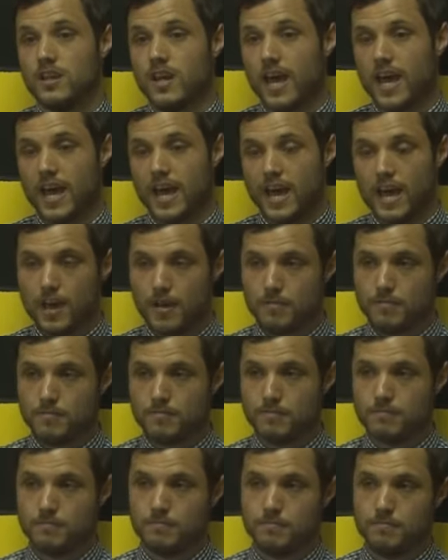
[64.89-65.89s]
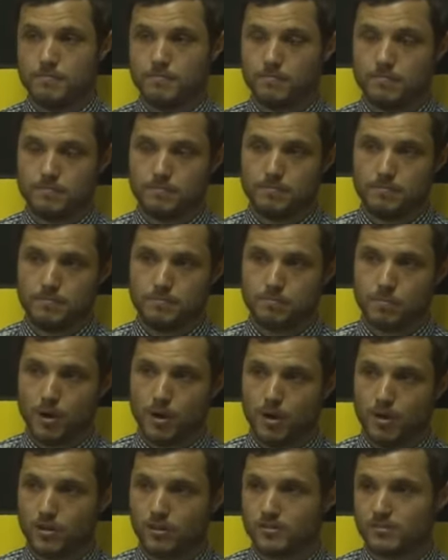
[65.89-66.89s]

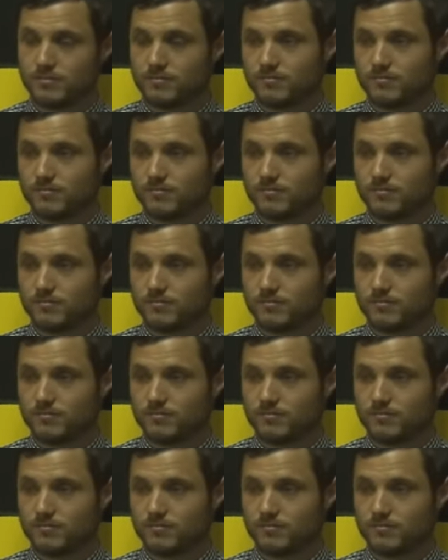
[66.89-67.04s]
But